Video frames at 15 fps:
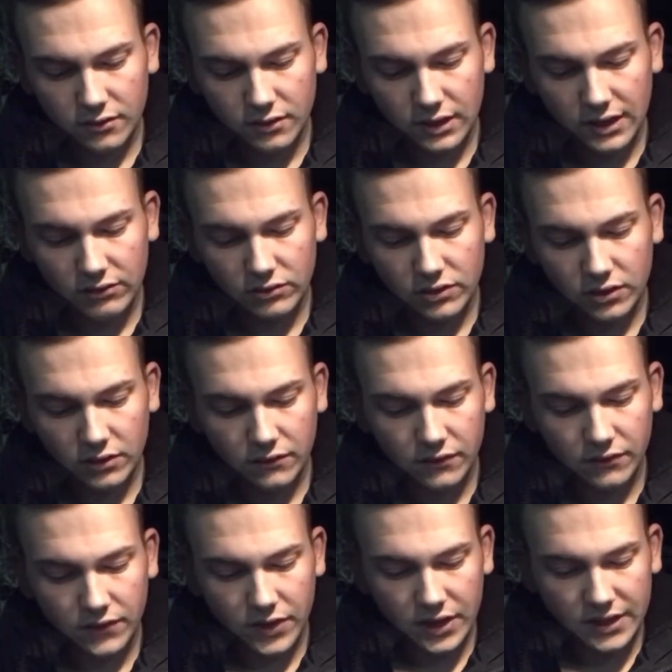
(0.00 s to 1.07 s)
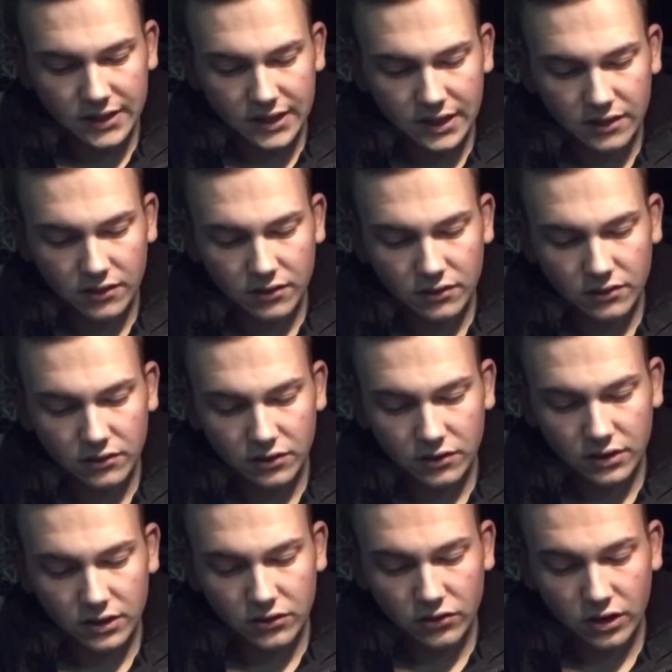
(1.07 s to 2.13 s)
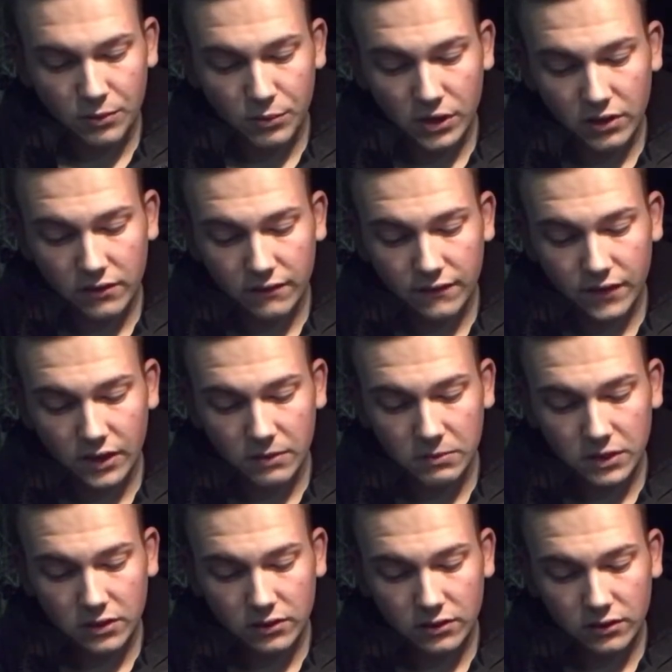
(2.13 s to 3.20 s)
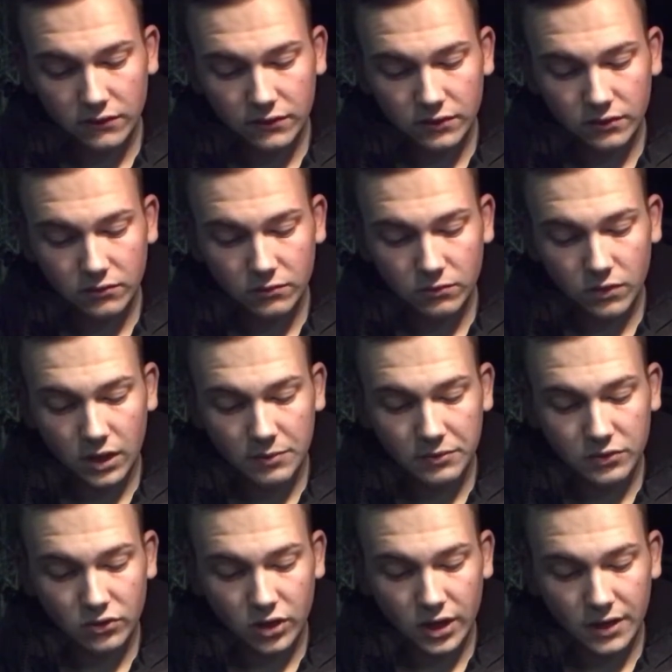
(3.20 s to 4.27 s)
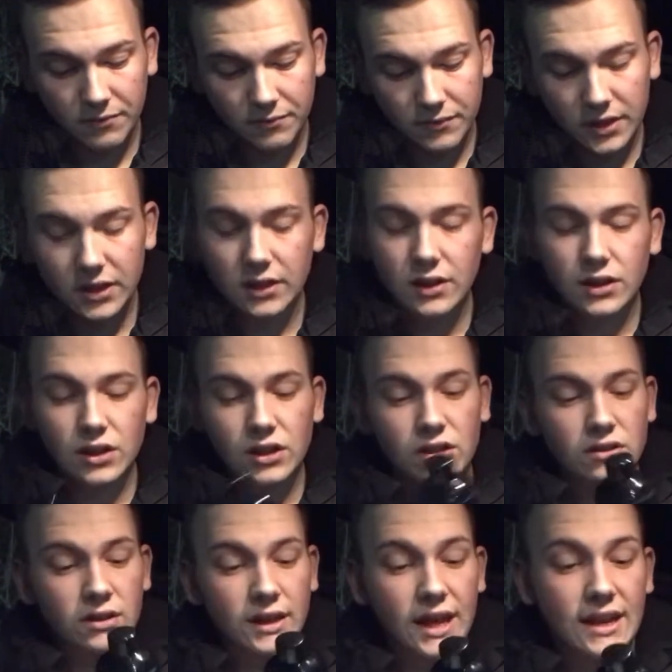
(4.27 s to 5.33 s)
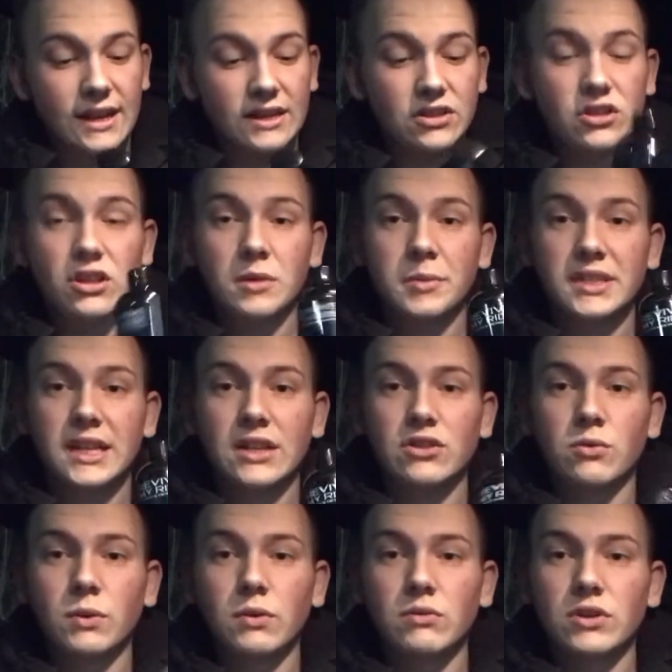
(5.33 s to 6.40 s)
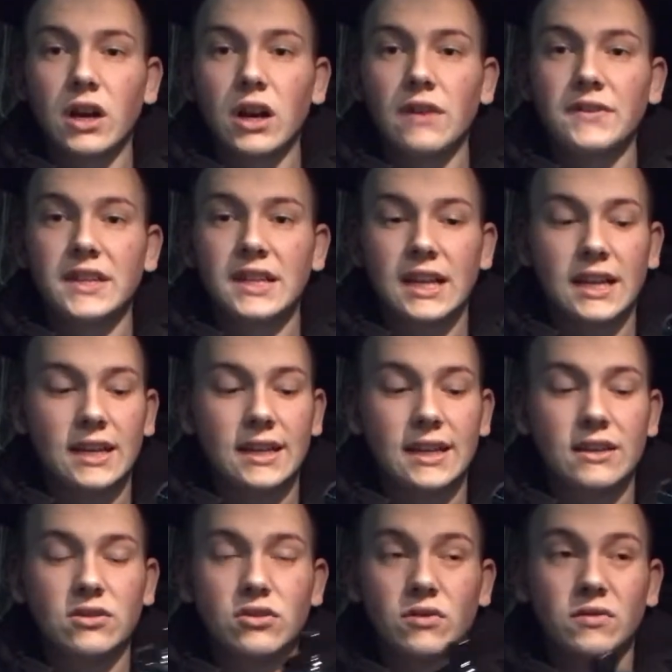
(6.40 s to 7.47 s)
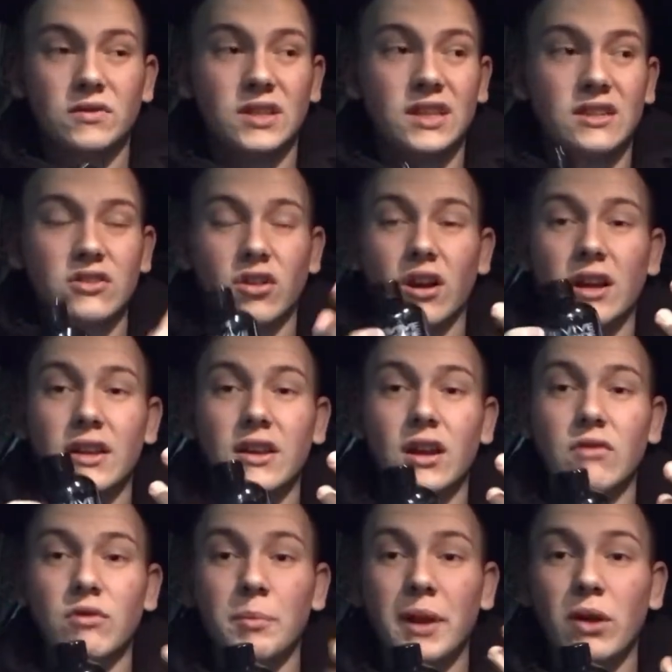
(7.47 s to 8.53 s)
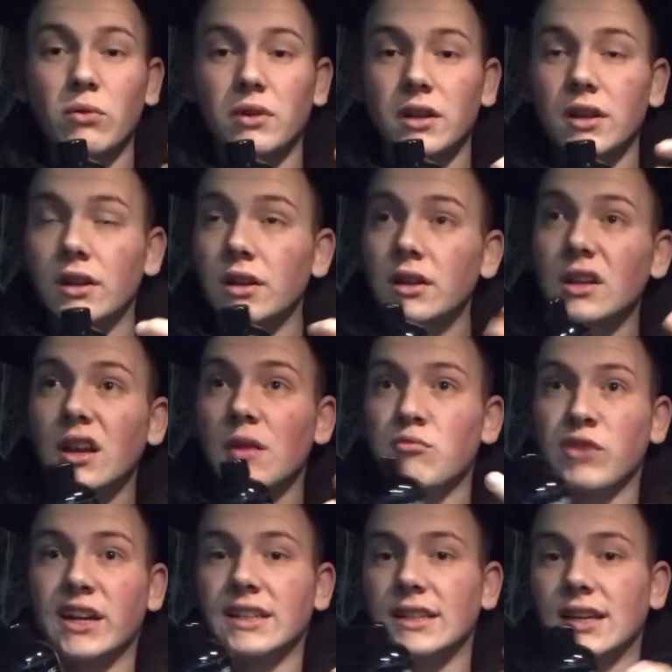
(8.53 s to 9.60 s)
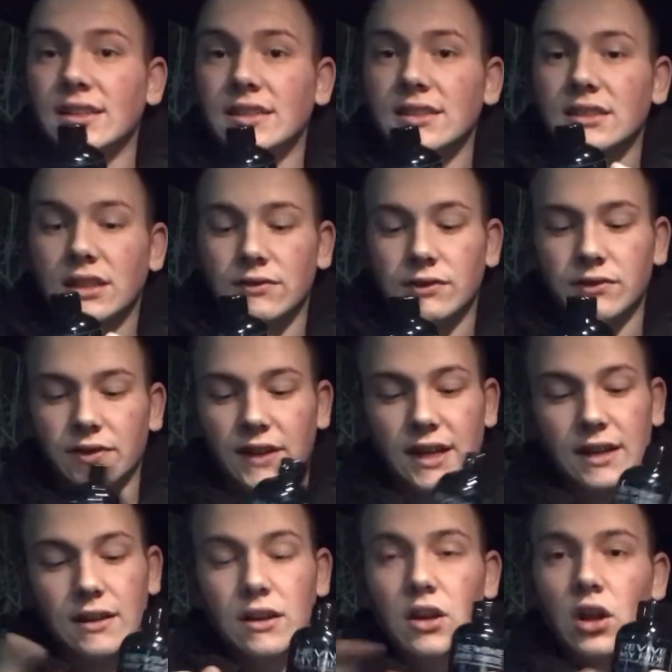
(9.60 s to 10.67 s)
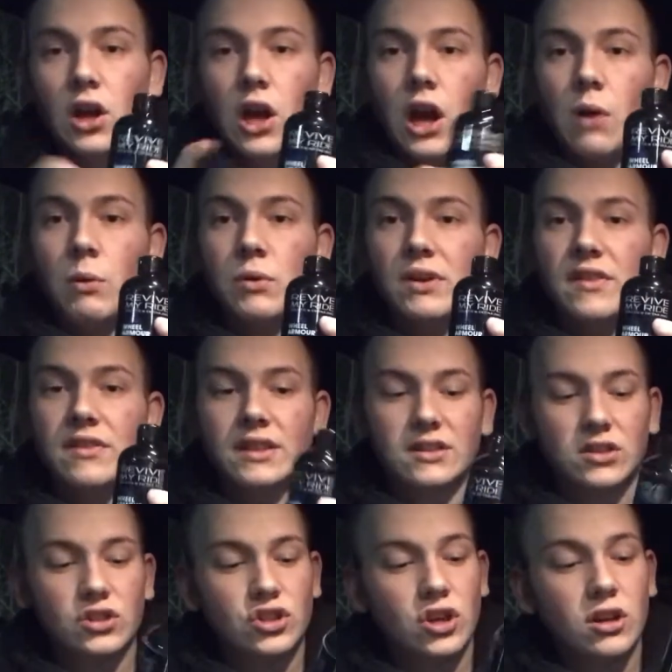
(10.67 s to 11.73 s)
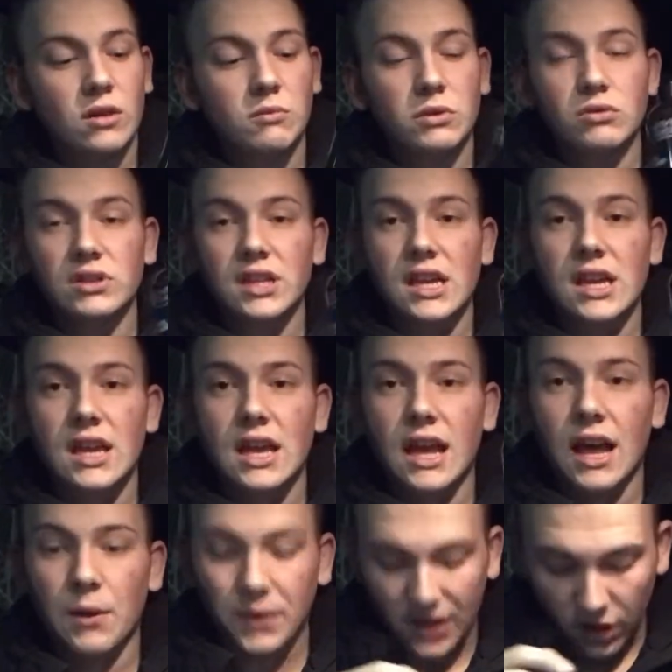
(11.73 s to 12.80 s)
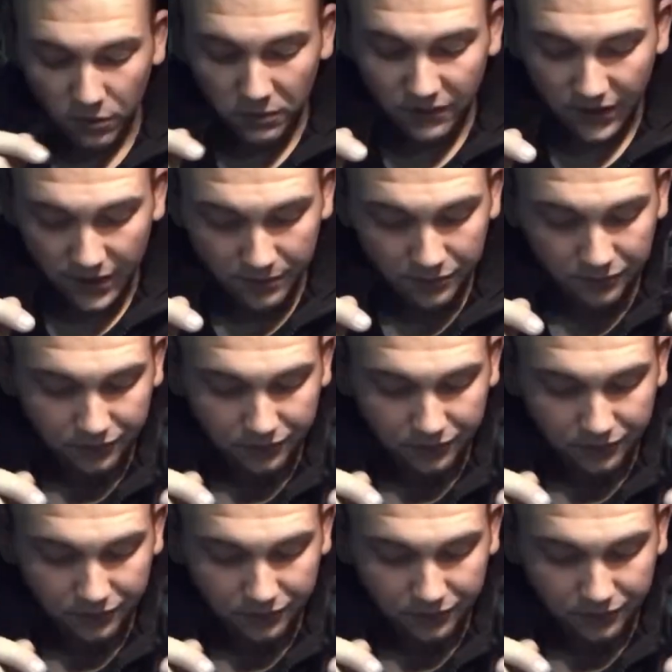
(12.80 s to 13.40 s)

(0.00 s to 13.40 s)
Allow soak for 30 seconds. Use a dry microfiber cloth to wipe dry. So again, that's just going to protect your wheels after you cleaned it. So obviously try and repel all the brake dust and stuff off that. I will give this a shot and we'll see how we get on with it.